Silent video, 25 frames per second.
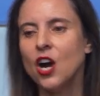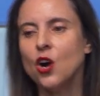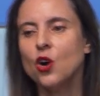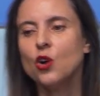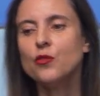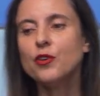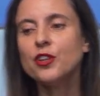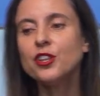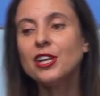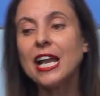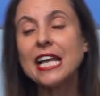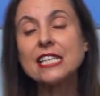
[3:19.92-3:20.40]

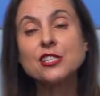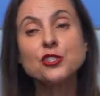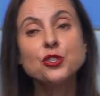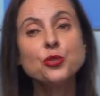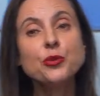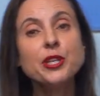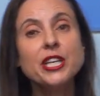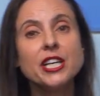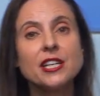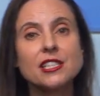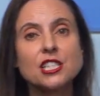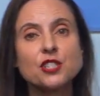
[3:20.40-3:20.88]
Over the last
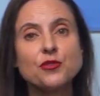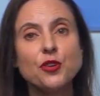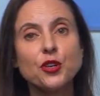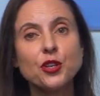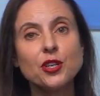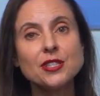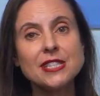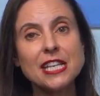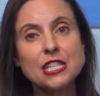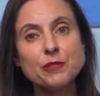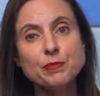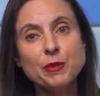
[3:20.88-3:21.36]
2 years,
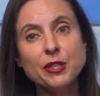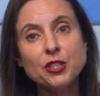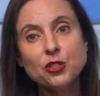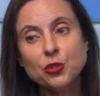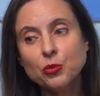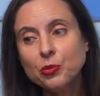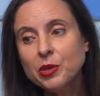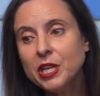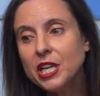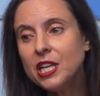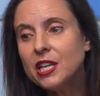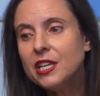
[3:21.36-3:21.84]
focus has
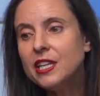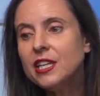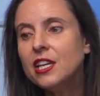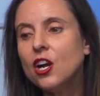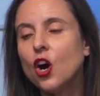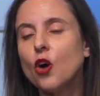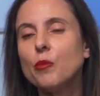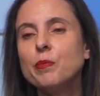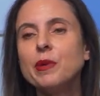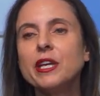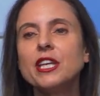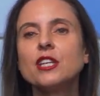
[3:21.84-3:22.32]
been really
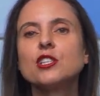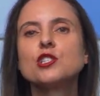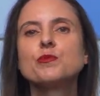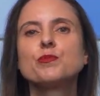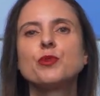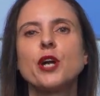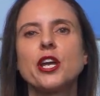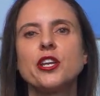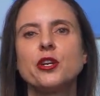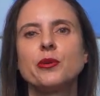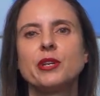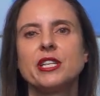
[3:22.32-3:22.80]
our biggest
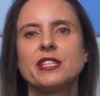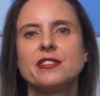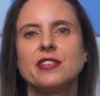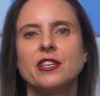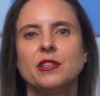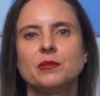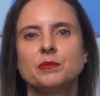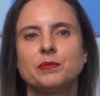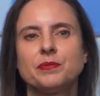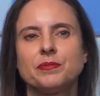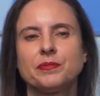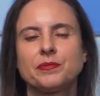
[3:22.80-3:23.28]
priority.
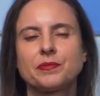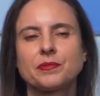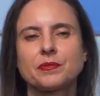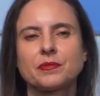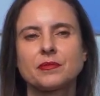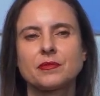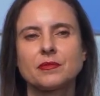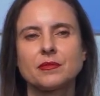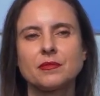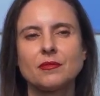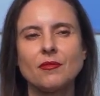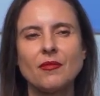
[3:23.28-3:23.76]

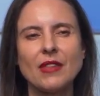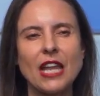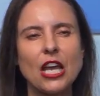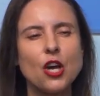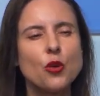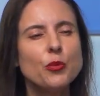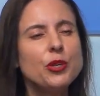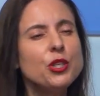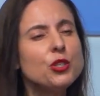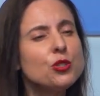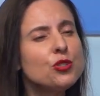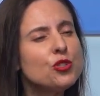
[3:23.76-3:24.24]

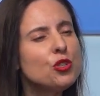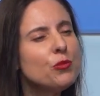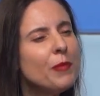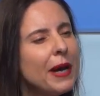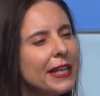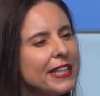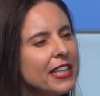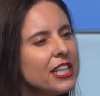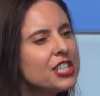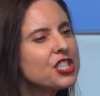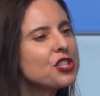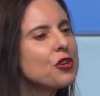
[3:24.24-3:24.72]
We used to
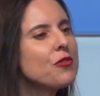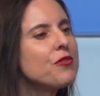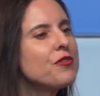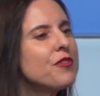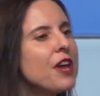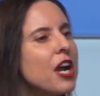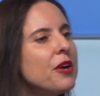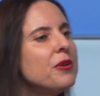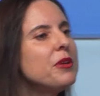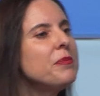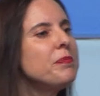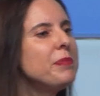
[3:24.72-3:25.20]
manage a
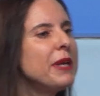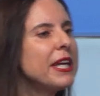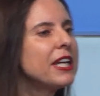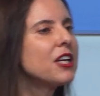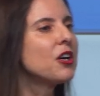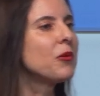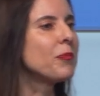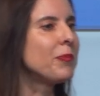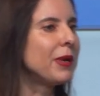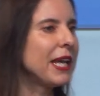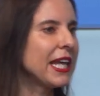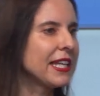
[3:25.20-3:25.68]
very big
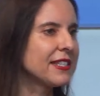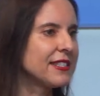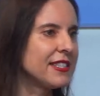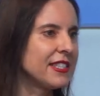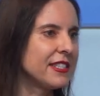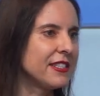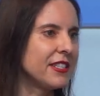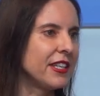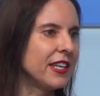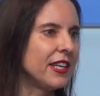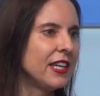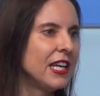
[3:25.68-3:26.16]

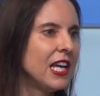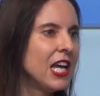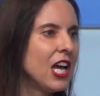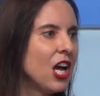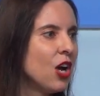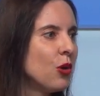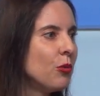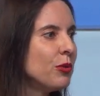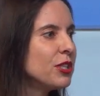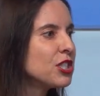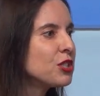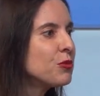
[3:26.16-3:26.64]
complexity
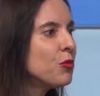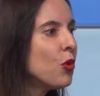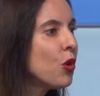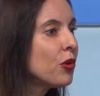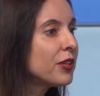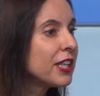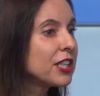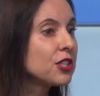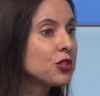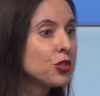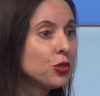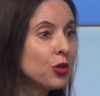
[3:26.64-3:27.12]
with more
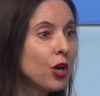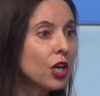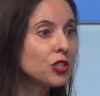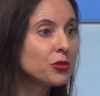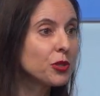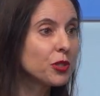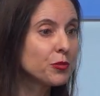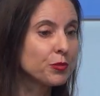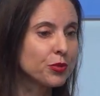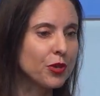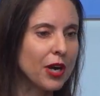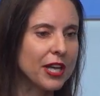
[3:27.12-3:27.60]
than
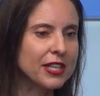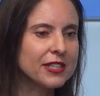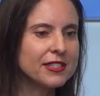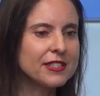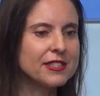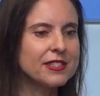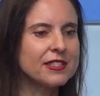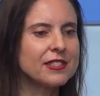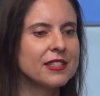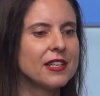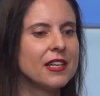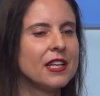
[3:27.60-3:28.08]
200
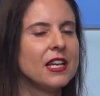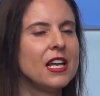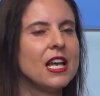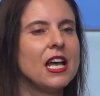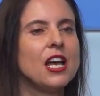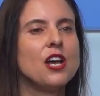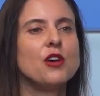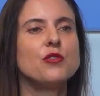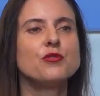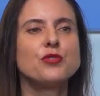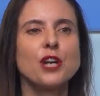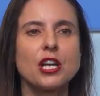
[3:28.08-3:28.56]
brands,
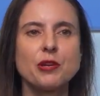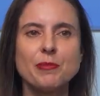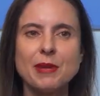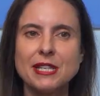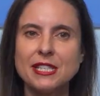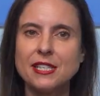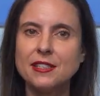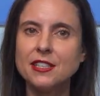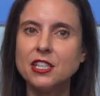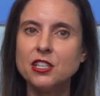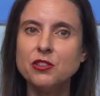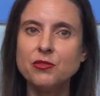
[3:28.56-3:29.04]

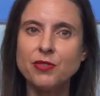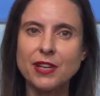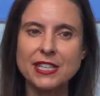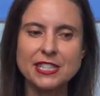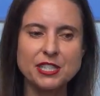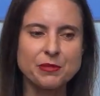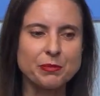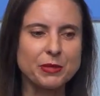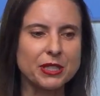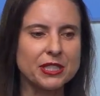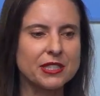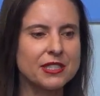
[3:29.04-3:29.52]
fragmented
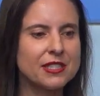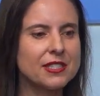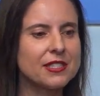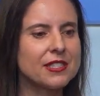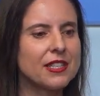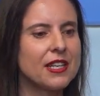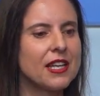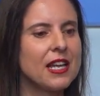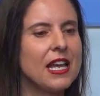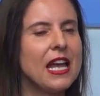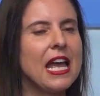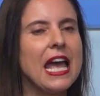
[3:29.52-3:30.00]
investments,
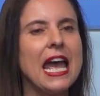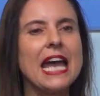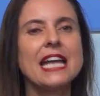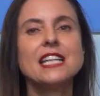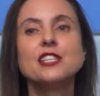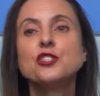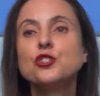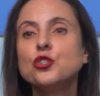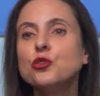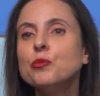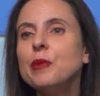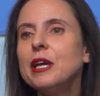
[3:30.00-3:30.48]

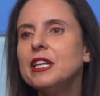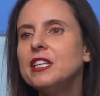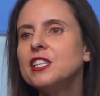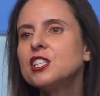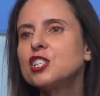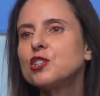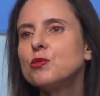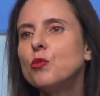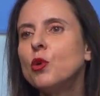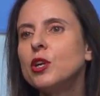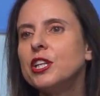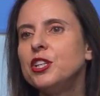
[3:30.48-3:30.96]
and too many
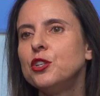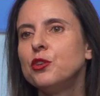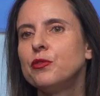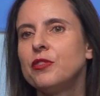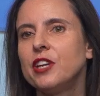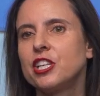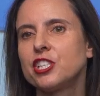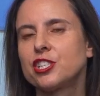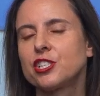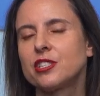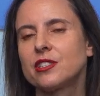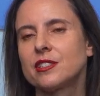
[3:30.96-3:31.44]
small
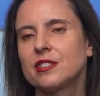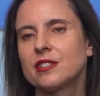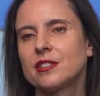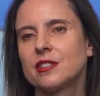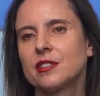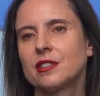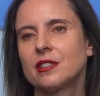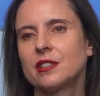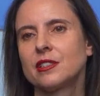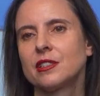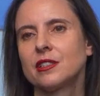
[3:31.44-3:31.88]
innovations.